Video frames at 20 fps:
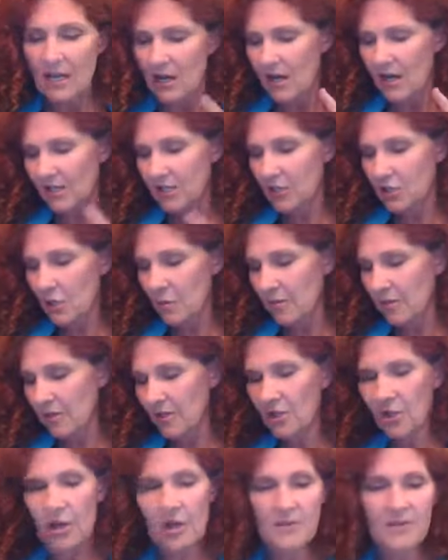Uh, tumor
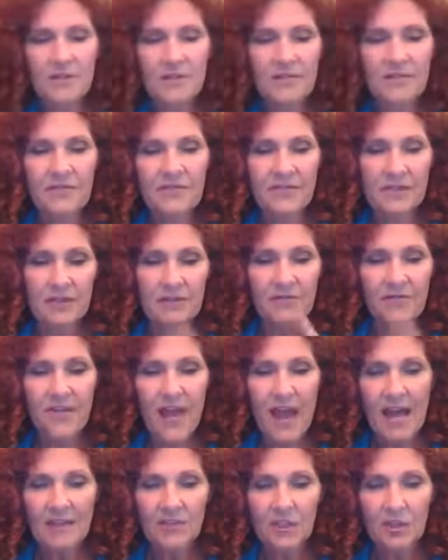necrosis
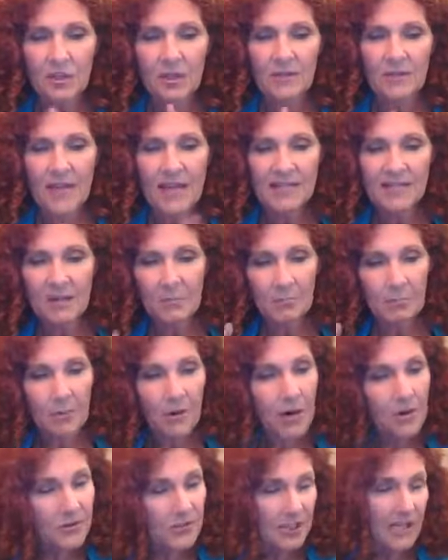factor, that's a
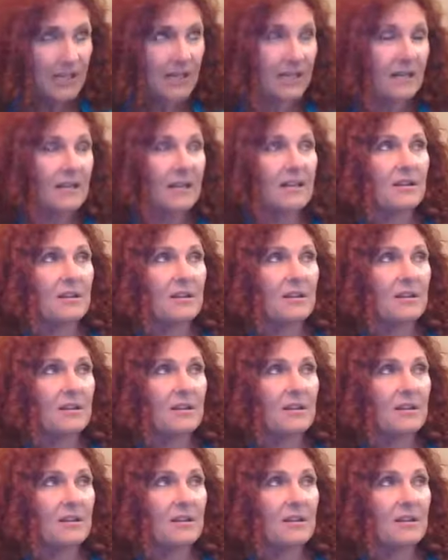protein, and